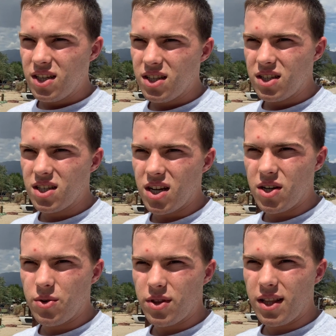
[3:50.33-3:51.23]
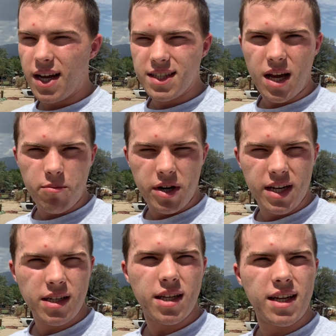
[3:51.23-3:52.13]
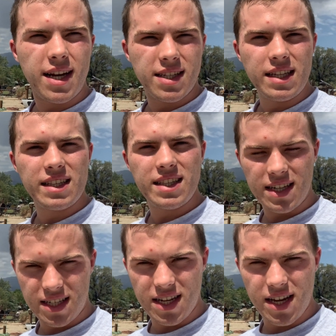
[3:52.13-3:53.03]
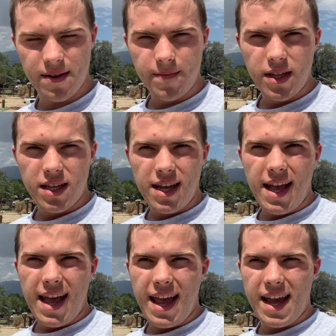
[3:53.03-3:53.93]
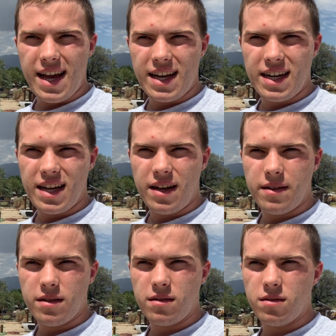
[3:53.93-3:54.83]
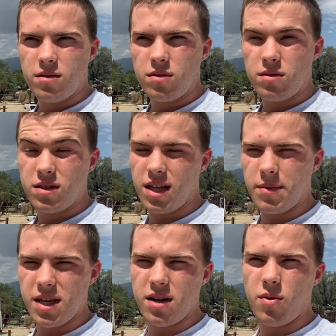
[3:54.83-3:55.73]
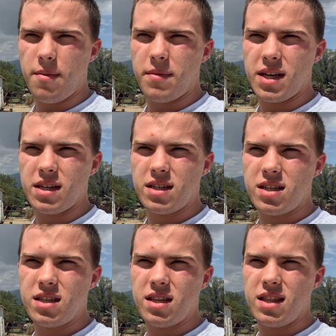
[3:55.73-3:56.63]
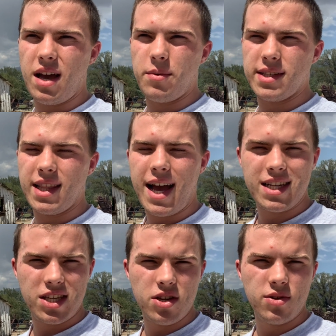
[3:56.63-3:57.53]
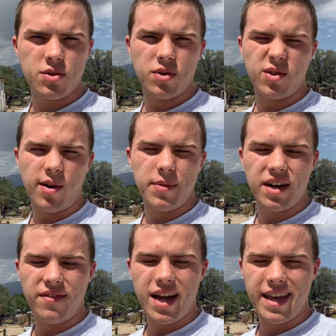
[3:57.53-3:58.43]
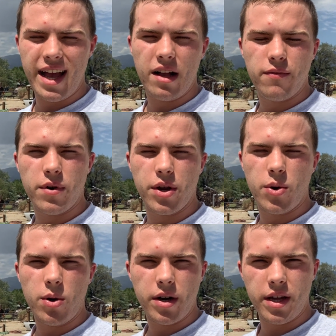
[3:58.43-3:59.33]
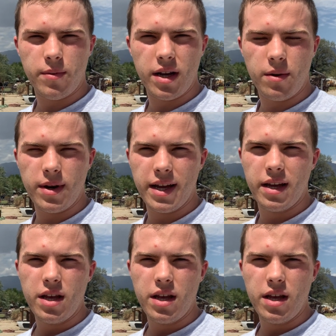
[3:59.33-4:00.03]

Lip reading: So the lines operated until 1960, and some of the equipment that was last used was from the Nevada, California, Oregon Railway,